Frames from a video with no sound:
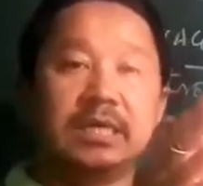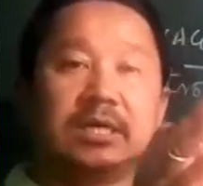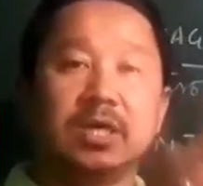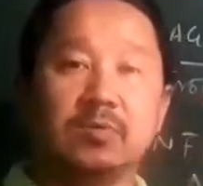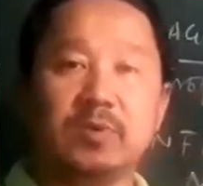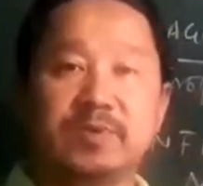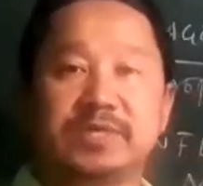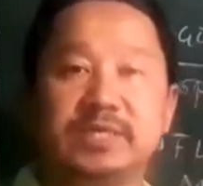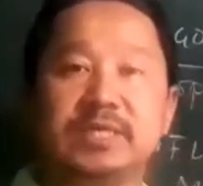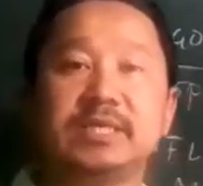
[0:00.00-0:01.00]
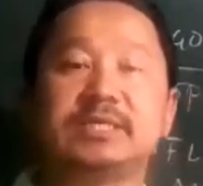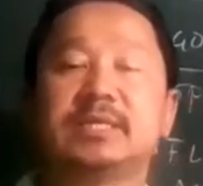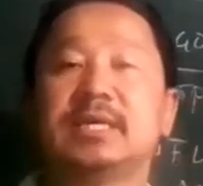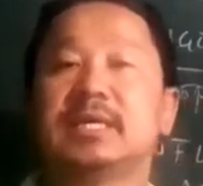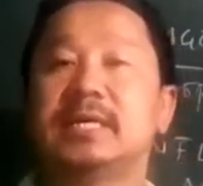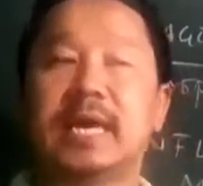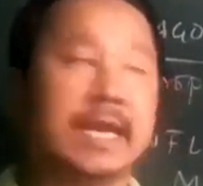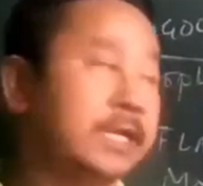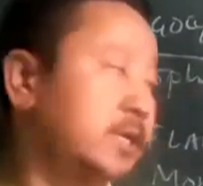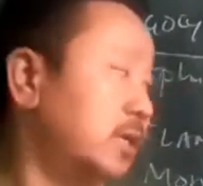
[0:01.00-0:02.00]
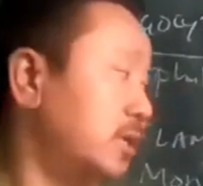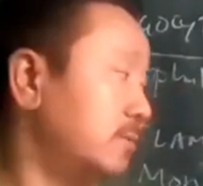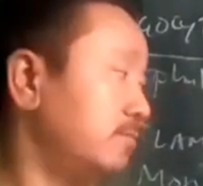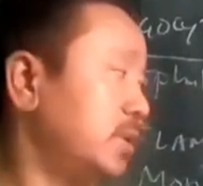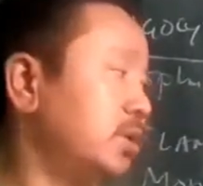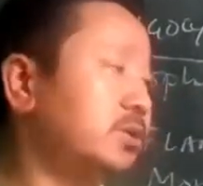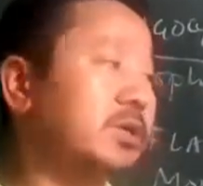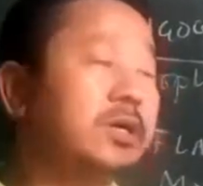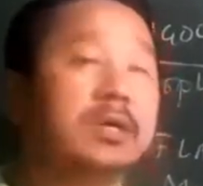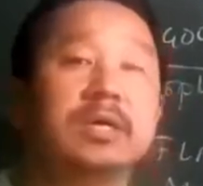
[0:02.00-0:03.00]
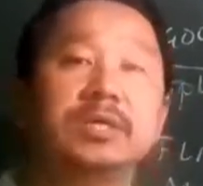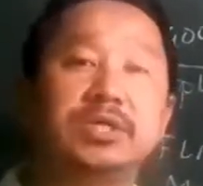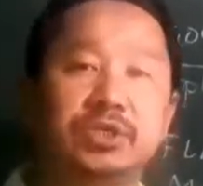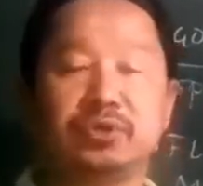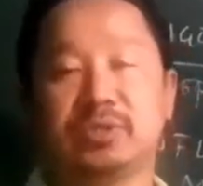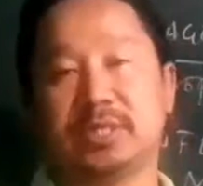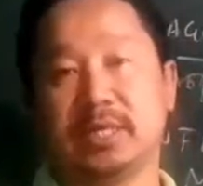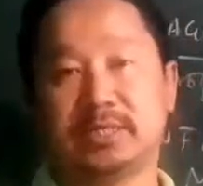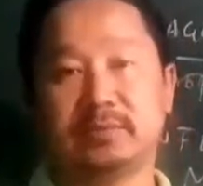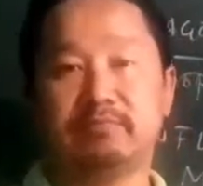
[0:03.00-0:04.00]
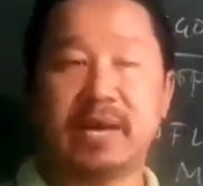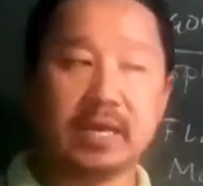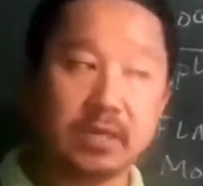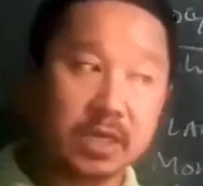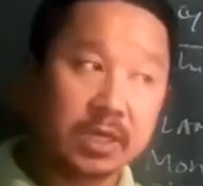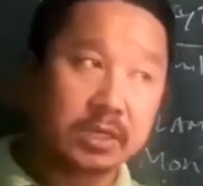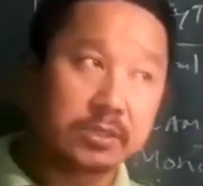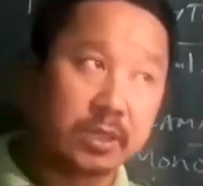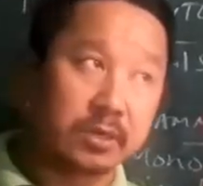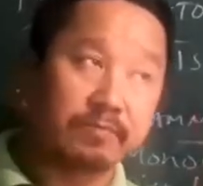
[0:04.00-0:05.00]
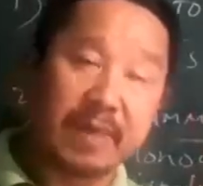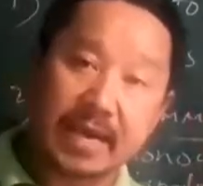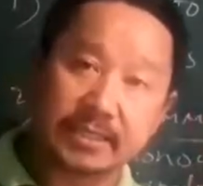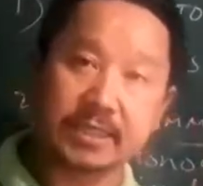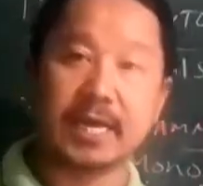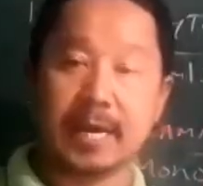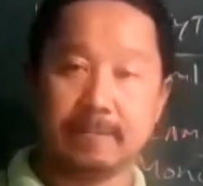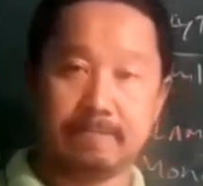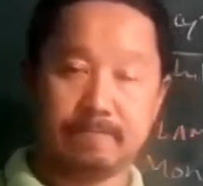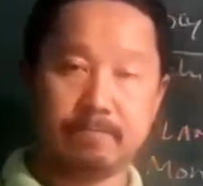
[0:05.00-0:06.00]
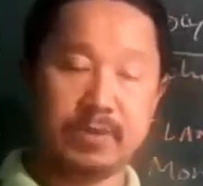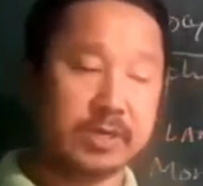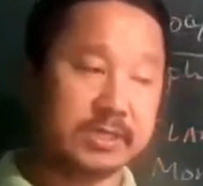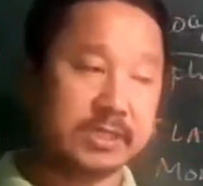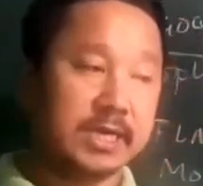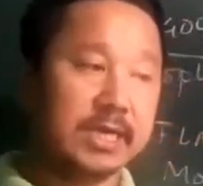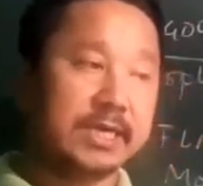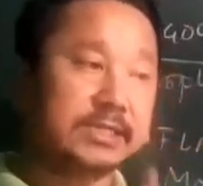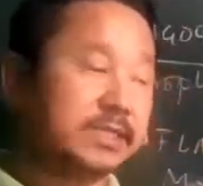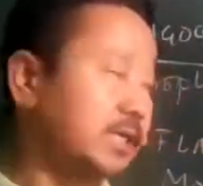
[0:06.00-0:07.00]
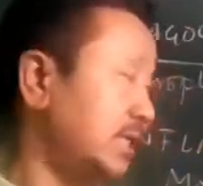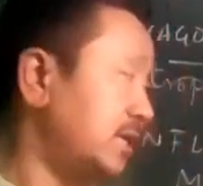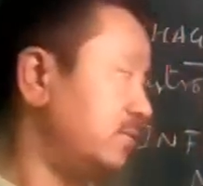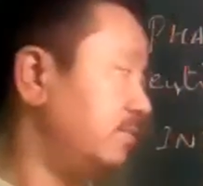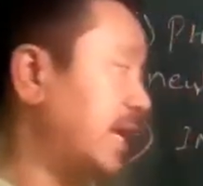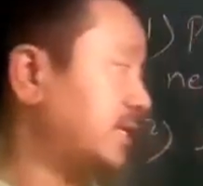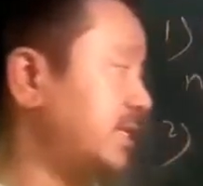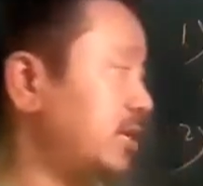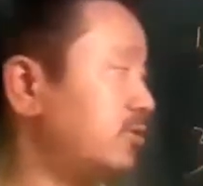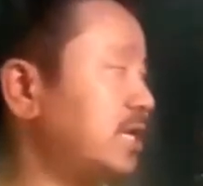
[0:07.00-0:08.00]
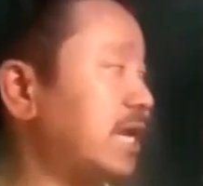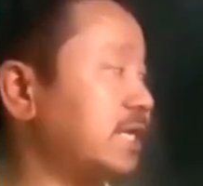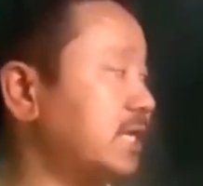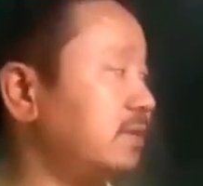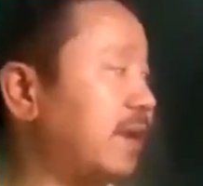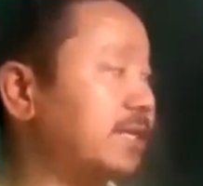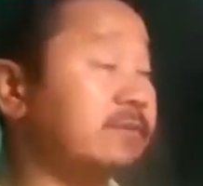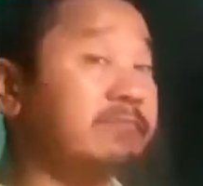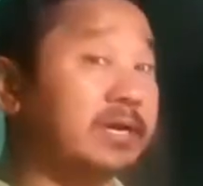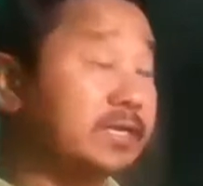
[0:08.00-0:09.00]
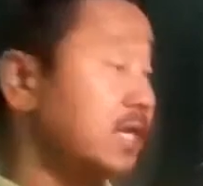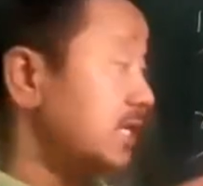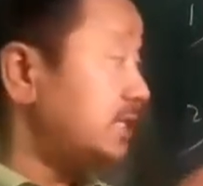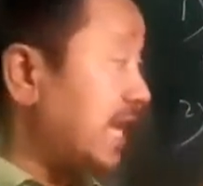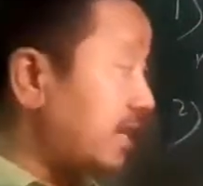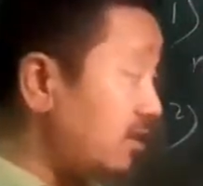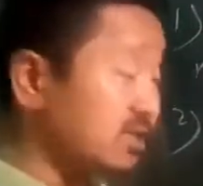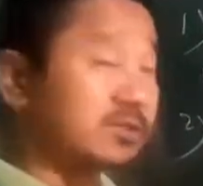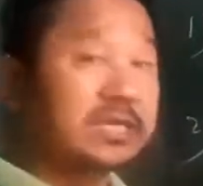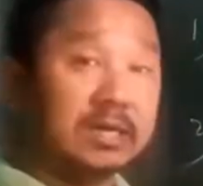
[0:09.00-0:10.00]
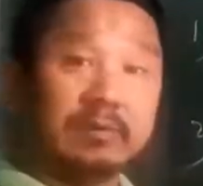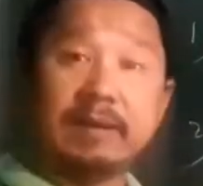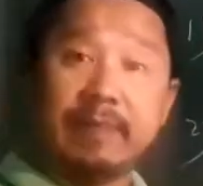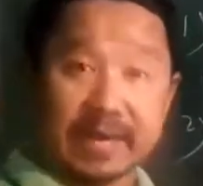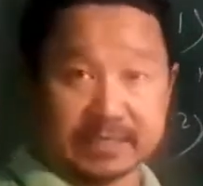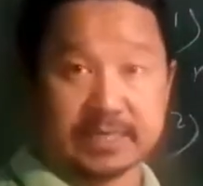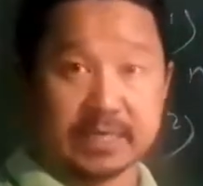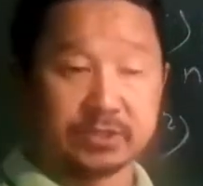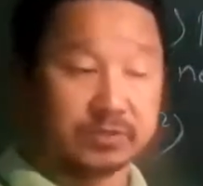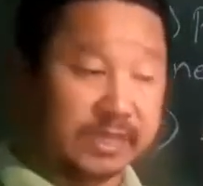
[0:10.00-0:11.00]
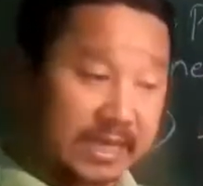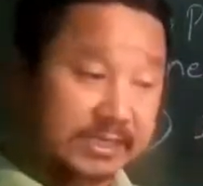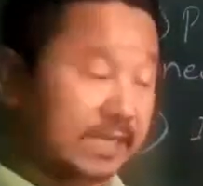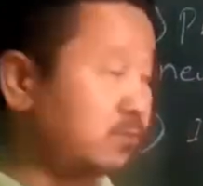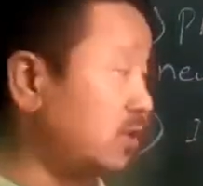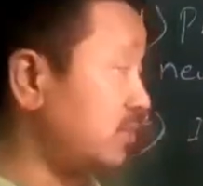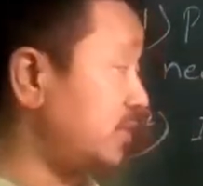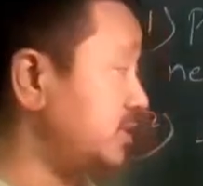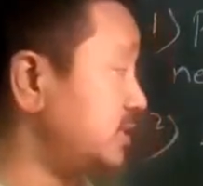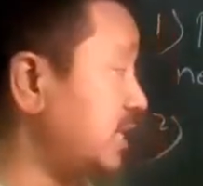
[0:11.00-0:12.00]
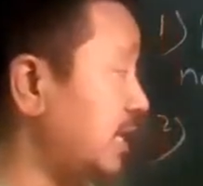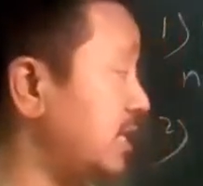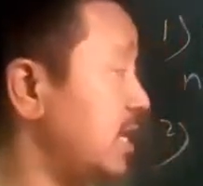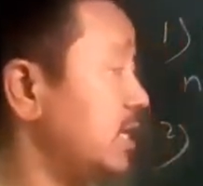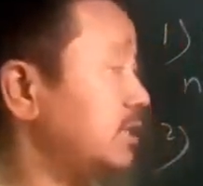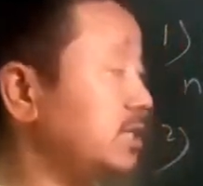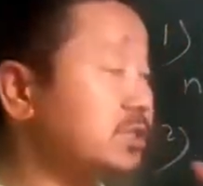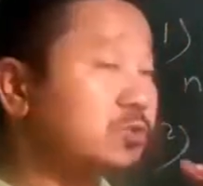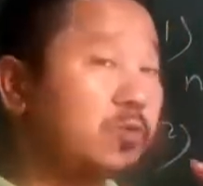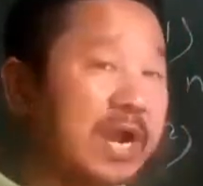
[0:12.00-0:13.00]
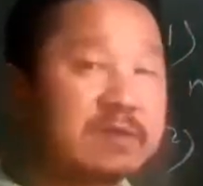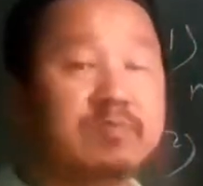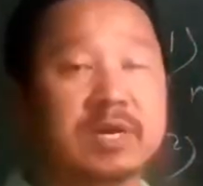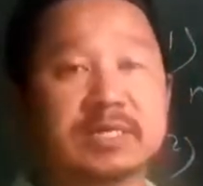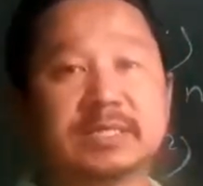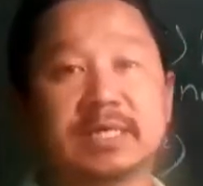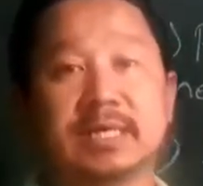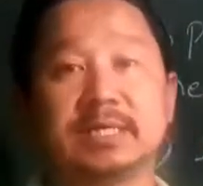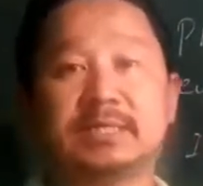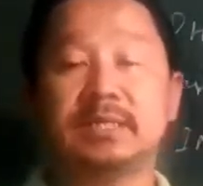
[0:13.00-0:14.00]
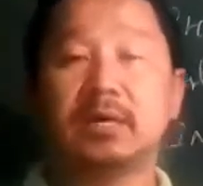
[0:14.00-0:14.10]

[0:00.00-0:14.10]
WBCs and the tissue cells by the bacteria, because it's not that bacteria only are killed by them, but they are also killed by bacteria. So that time what happens is that these white blood cells